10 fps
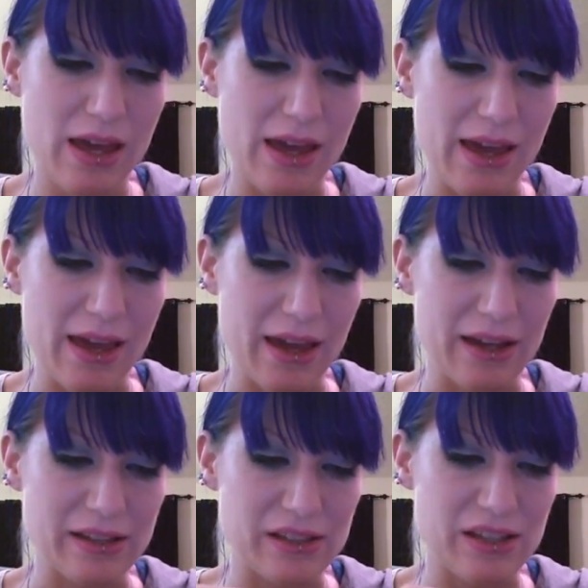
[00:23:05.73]

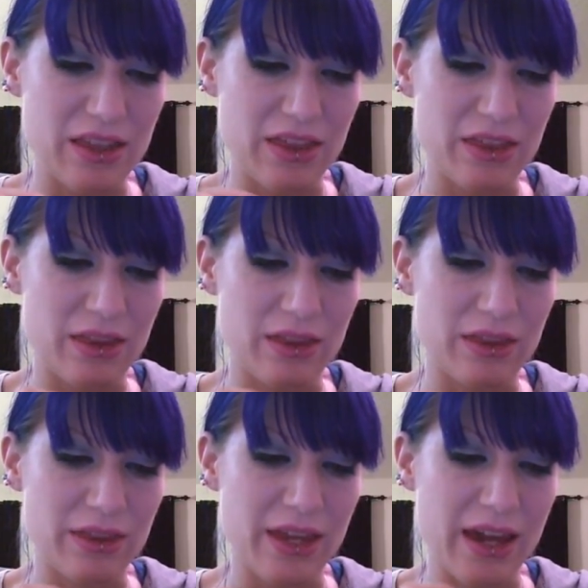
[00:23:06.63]
and
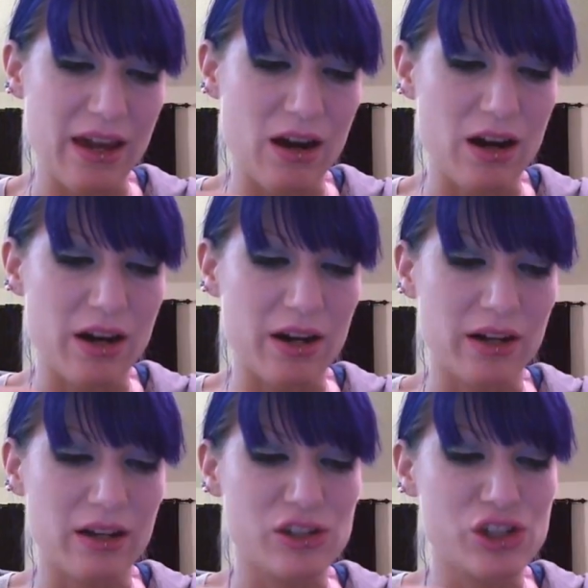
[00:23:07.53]
they
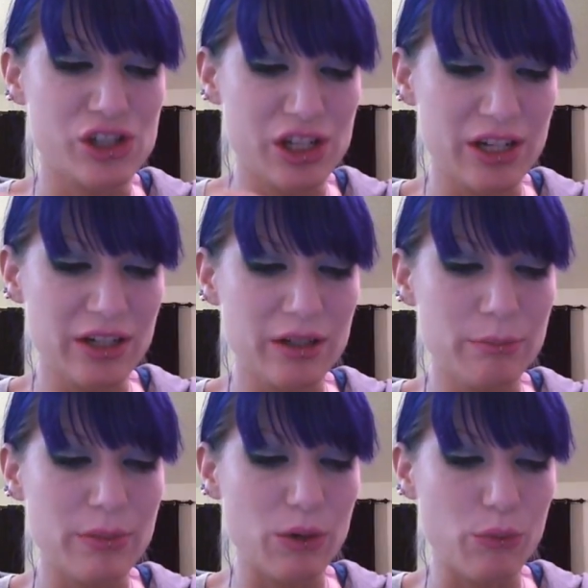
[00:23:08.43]
are sheer
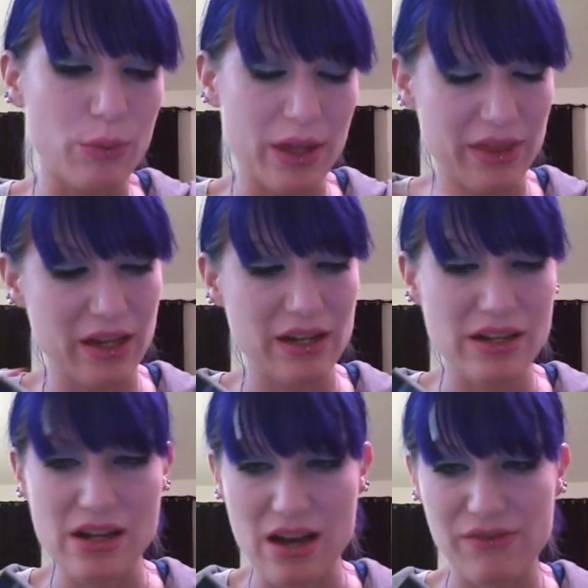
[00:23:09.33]
but with
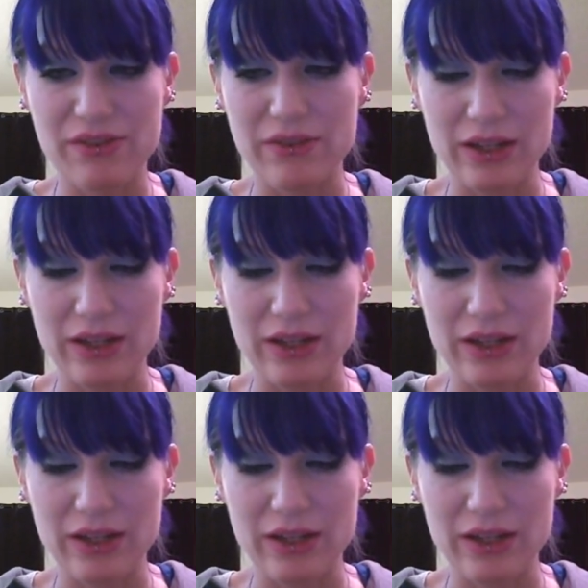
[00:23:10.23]
enough